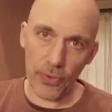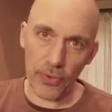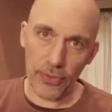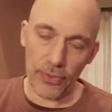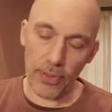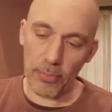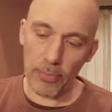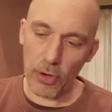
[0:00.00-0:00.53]

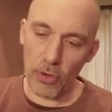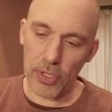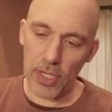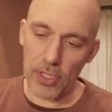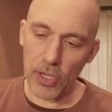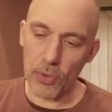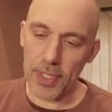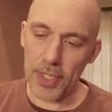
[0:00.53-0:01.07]
the
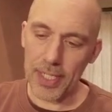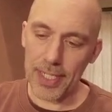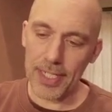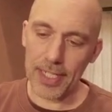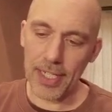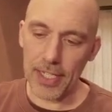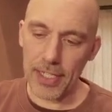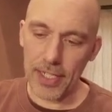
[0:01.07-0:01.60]
process, so it
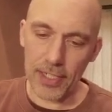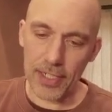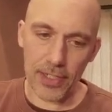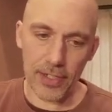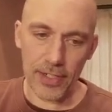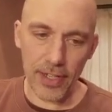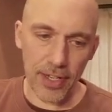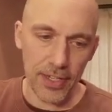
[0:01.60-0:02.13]
doesn't
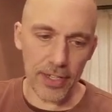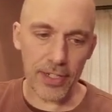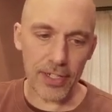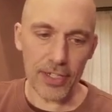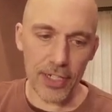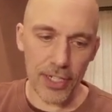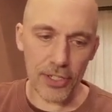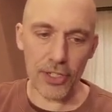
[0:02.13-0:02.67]

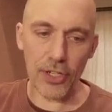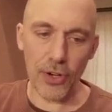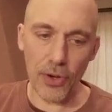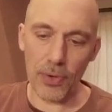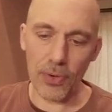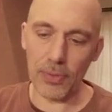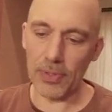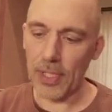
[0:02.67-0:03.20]
just, you
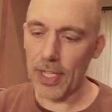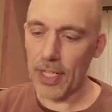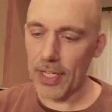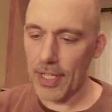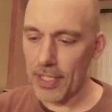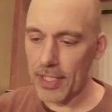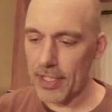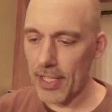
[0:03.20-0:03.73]
know,
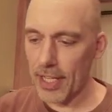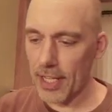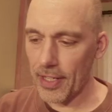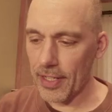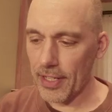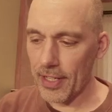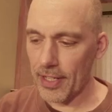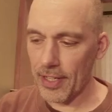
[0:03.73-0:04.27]
it's like
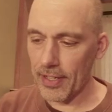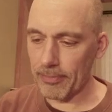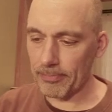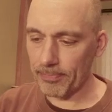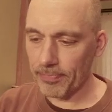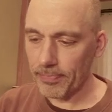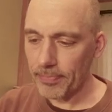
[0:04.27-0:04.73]
a